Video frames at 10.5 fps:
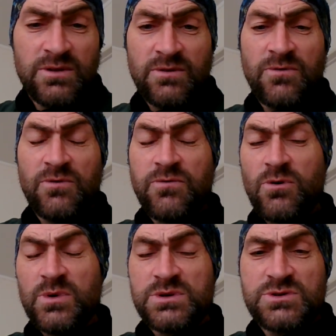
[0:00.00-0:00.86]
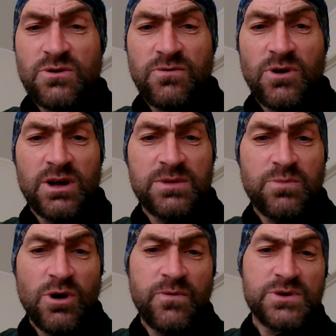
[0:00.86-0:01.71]
fulfillments of like
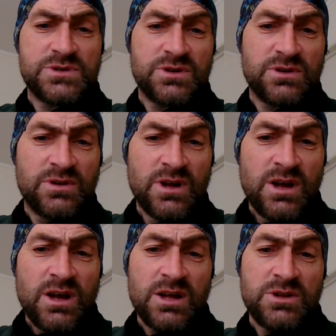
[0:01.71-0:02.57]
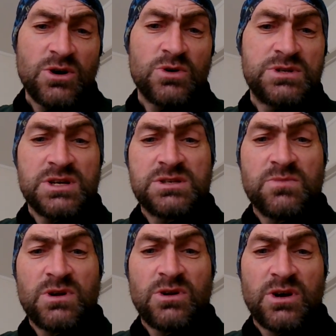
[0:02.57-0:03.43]
prophets in the Old
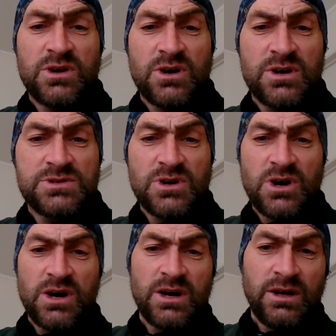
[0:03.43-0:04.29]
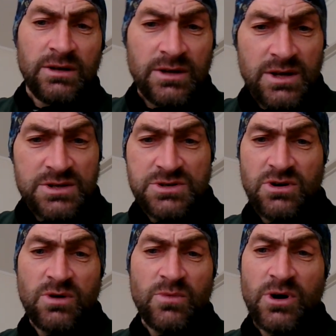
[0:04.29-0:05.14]
Testament, like Isaiah,
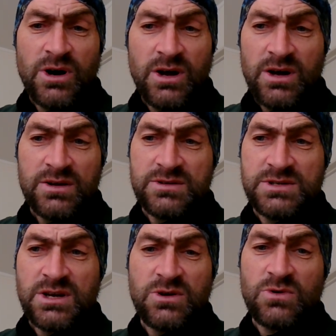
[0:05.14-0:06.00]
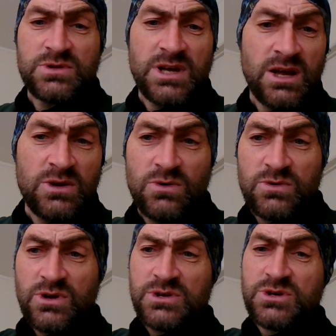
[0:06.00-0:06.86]
Jeremiah, Ezekiel,
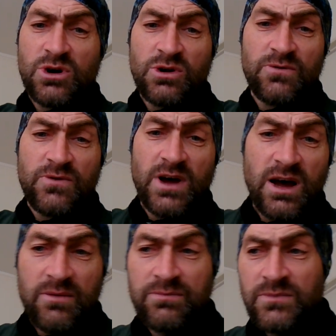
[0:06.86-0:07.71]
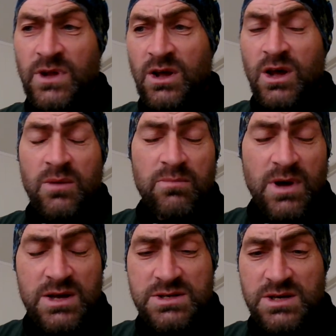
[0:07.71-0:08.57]
Daniel, those kind of
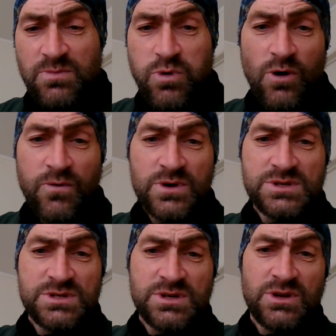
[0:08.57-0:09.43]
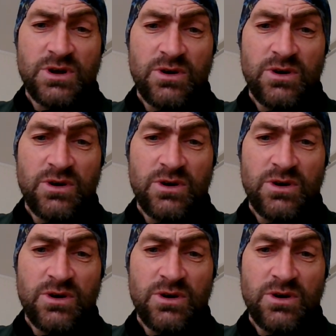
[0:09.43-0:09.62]
major prophets, who